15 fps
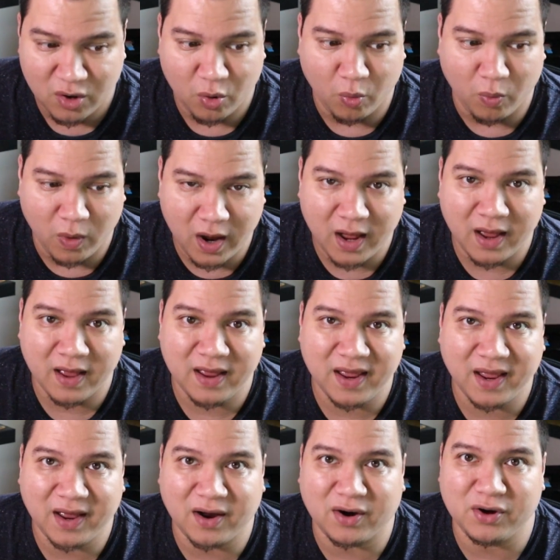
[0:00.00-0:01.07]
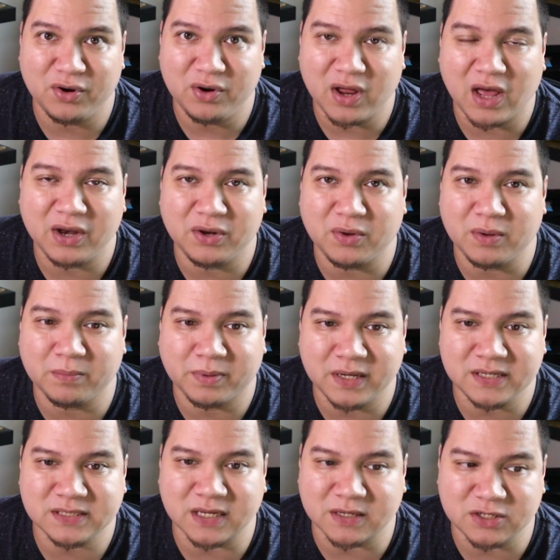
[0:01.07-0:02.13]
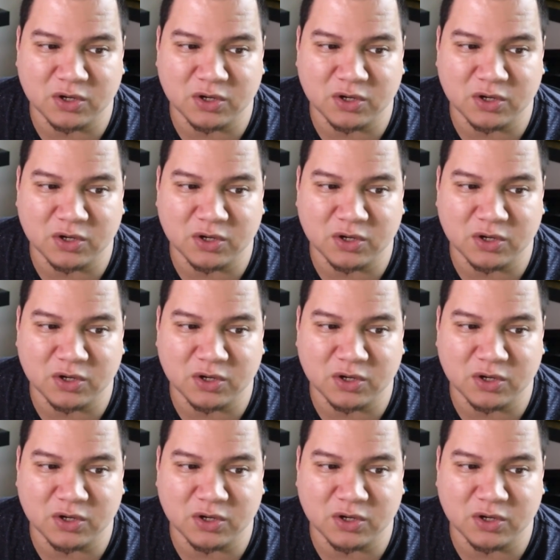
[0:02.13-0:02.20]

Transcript: Why are you not doing Blaze Kick?"